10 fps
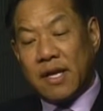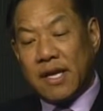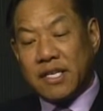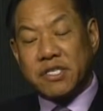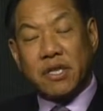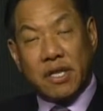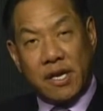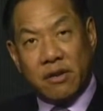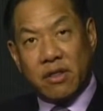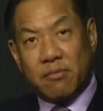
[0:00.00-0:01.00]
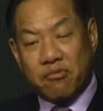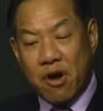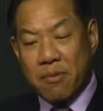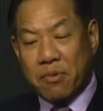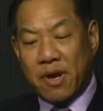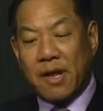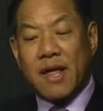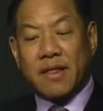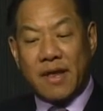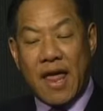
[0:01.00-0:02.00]
It's a lien on the property
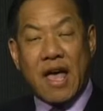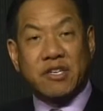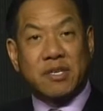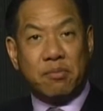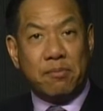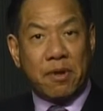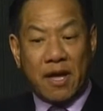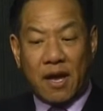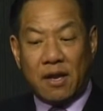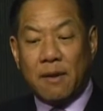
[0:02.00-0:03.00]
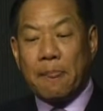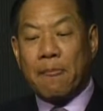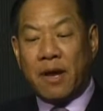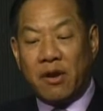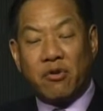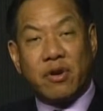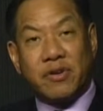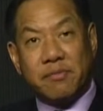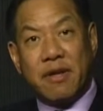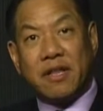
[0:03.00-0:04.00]
that has to be paid in order
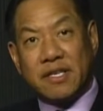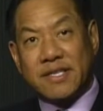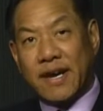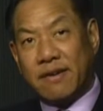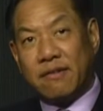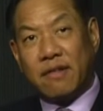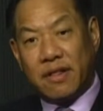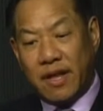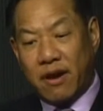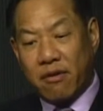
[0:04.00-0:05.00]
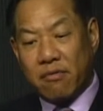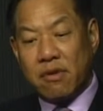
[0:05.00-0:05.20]
to make the title clear.